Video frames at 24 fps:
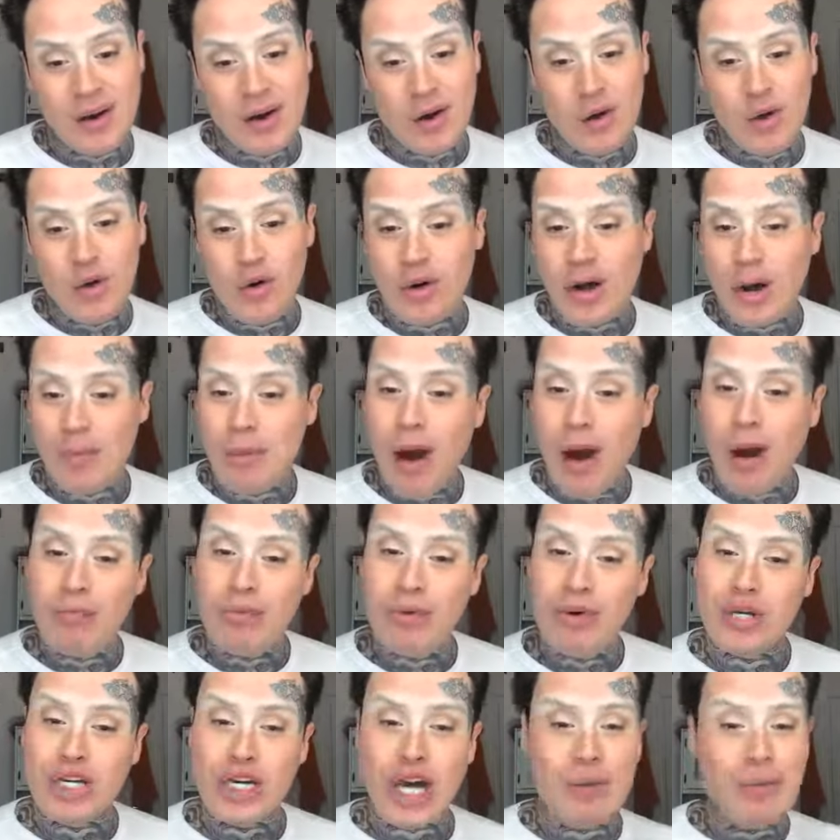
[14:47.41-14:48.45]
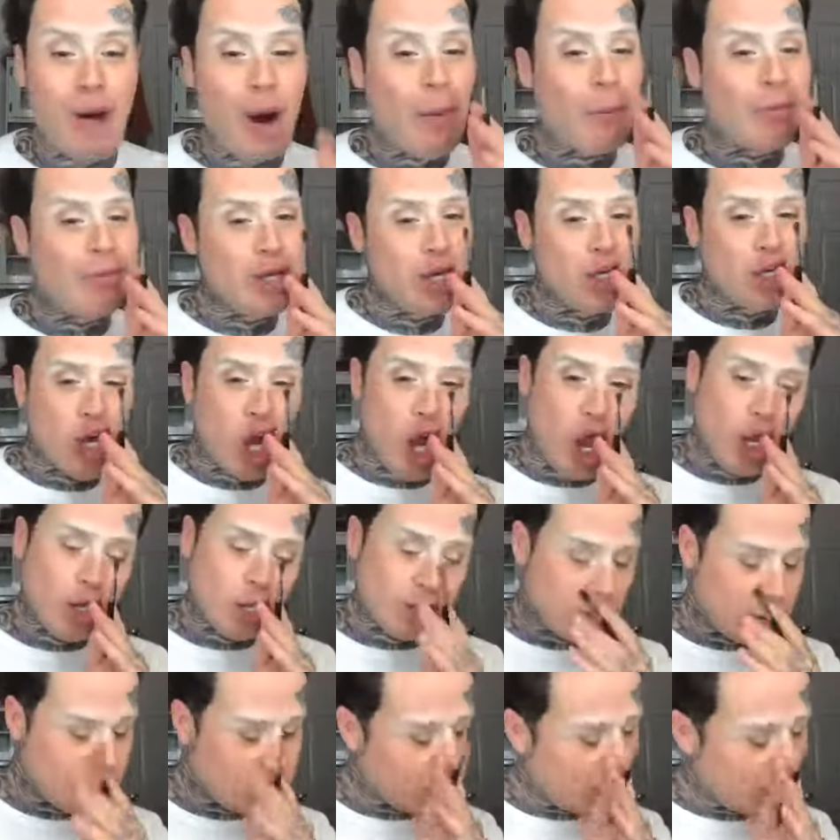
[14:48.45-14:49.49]
Oh, come on, Brooke. Come on, BK.
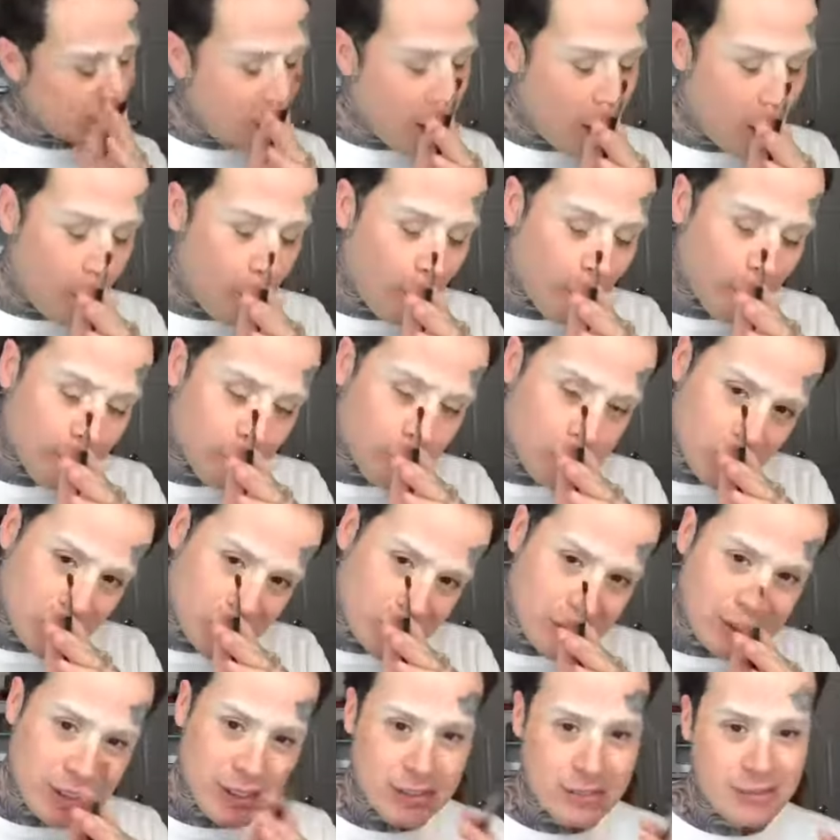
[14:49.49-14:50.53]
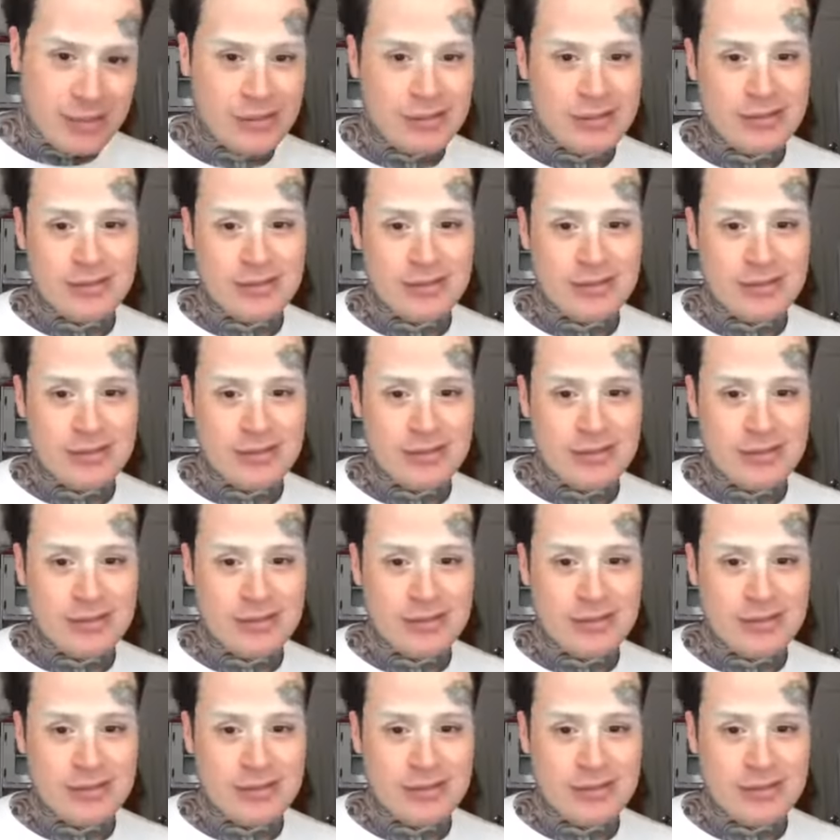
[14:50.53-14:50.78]
Come on, Brooklyn.